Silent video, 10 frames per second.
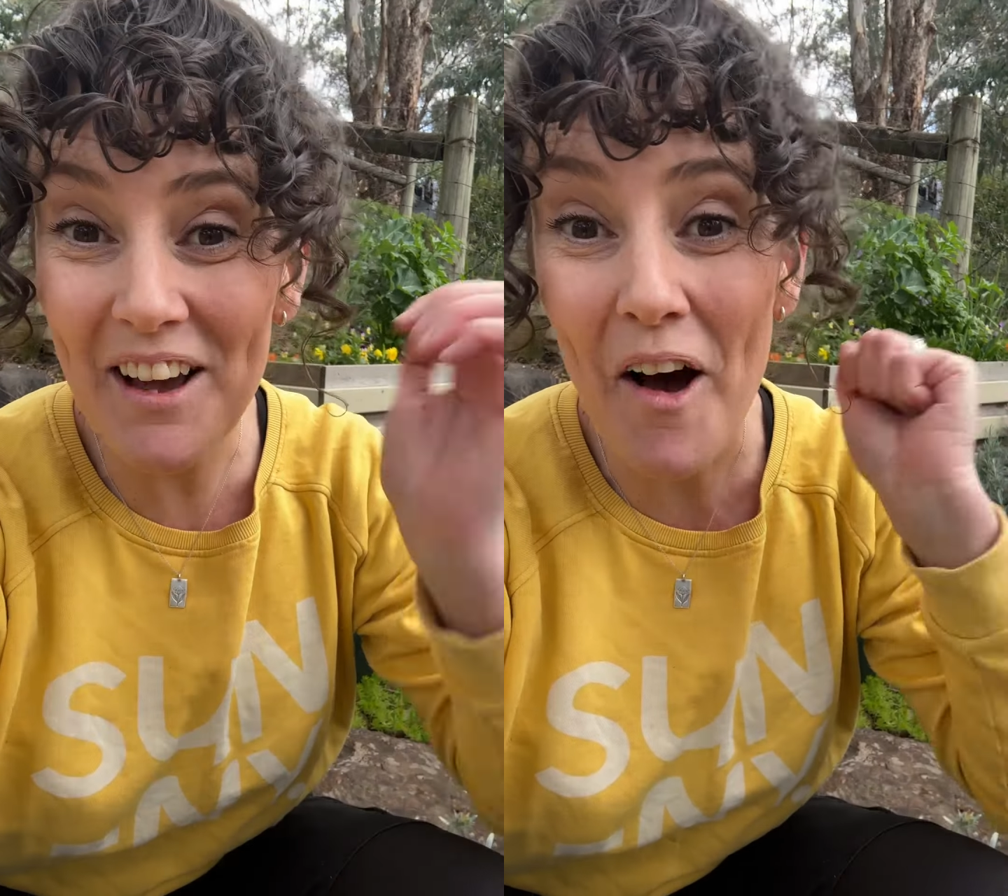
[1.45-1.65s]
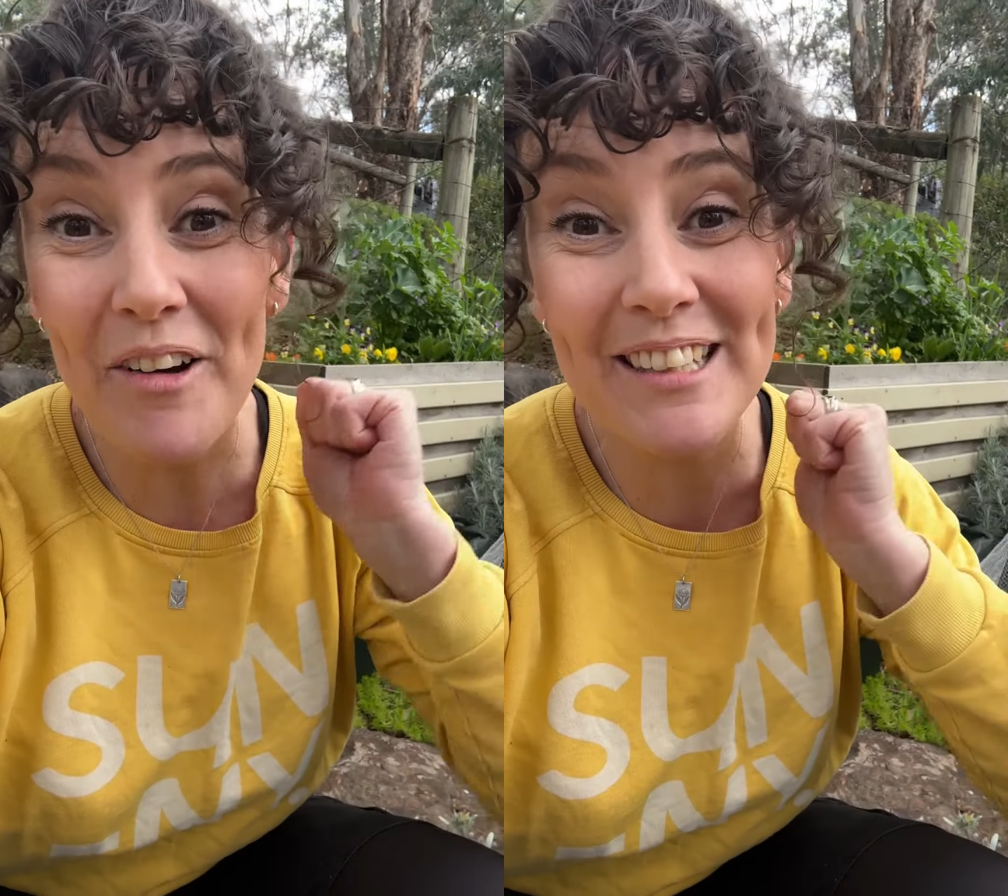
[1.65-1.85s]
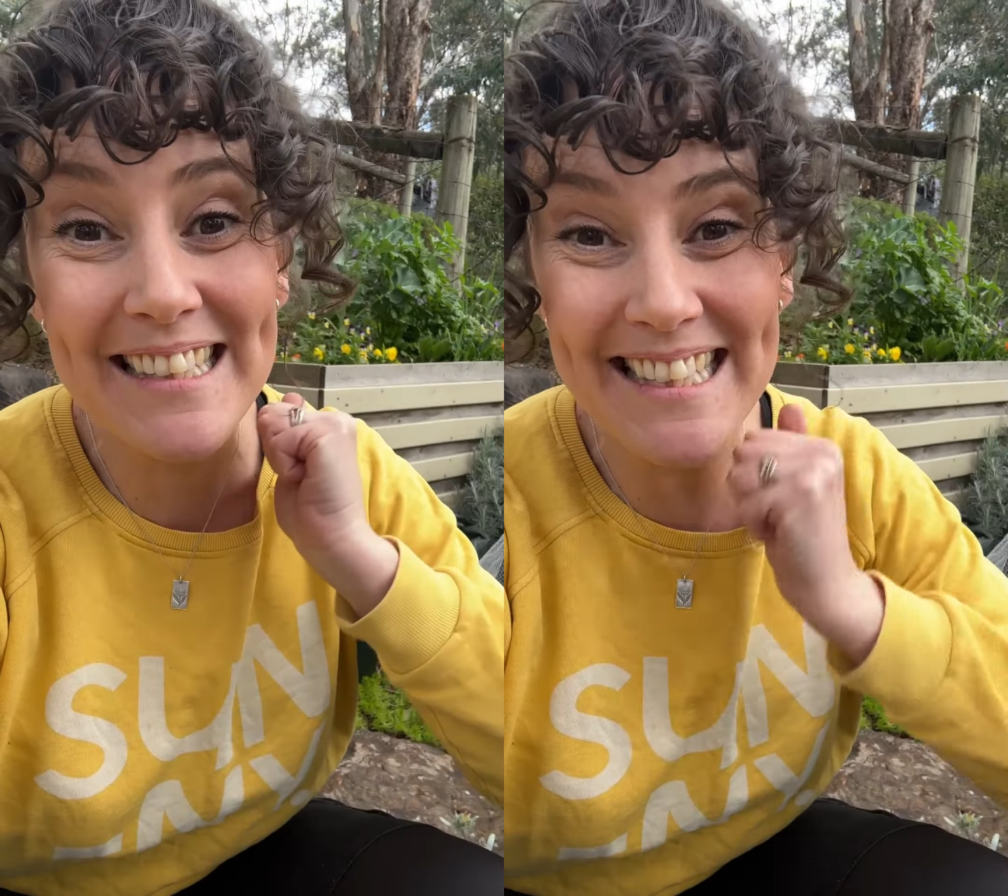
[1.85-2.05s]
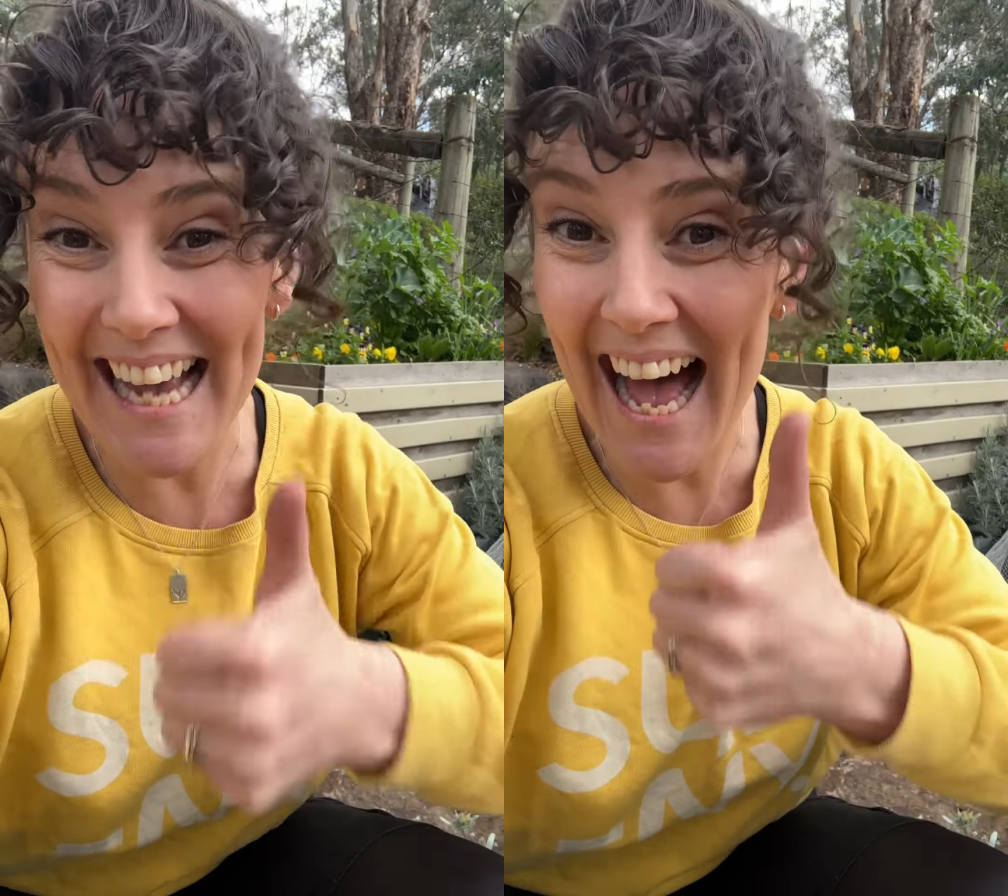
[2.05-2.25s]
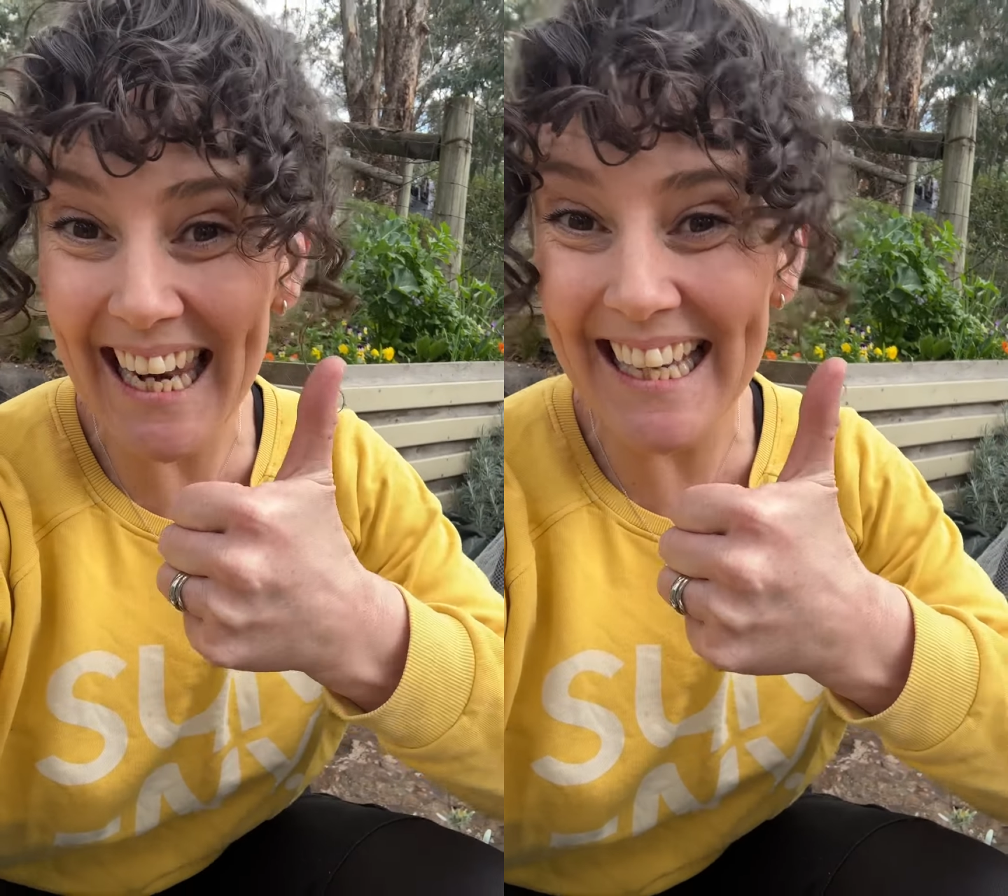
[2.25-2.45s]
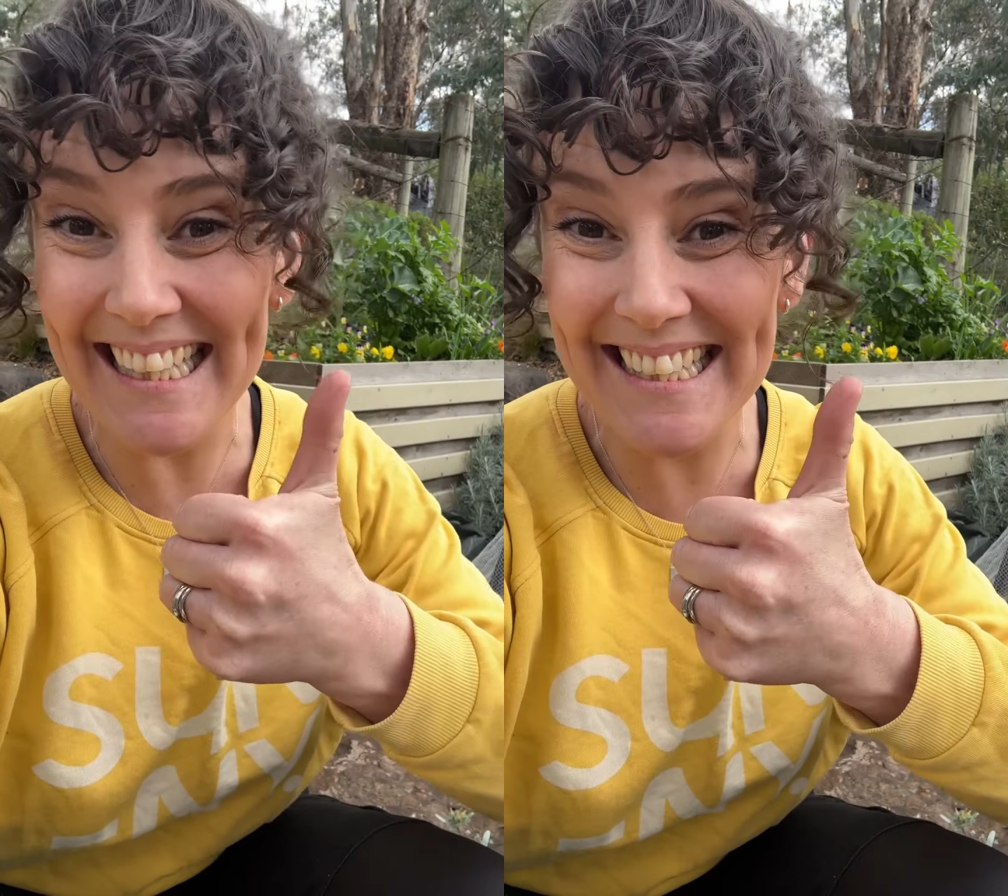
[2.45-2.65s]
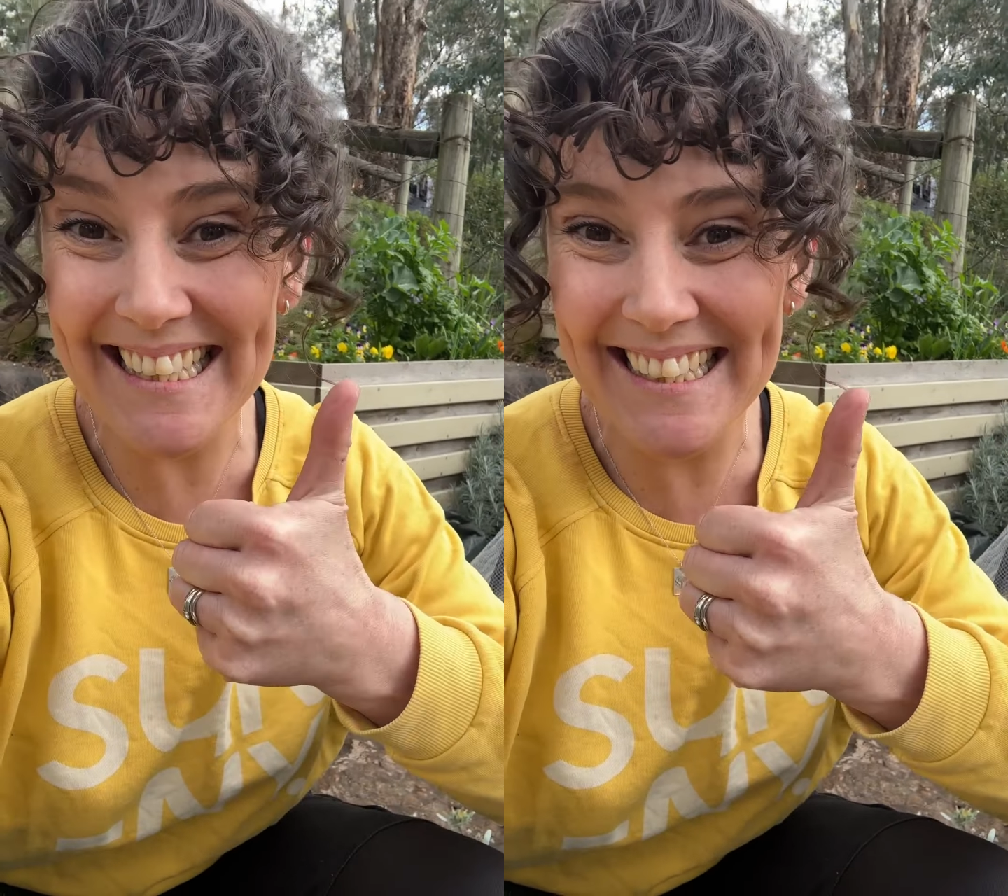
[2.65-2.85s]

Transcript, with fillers: oxalis.